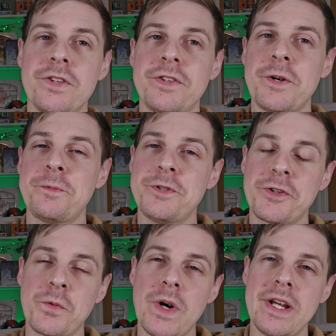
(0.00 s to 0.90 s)
So
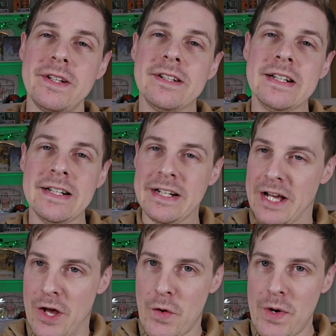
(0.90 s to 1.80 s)
just wait
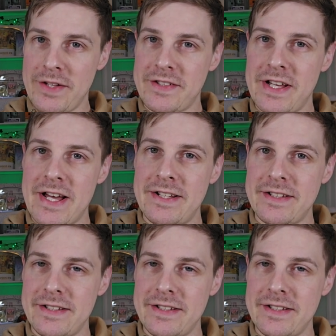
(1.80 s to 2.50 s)
to the end,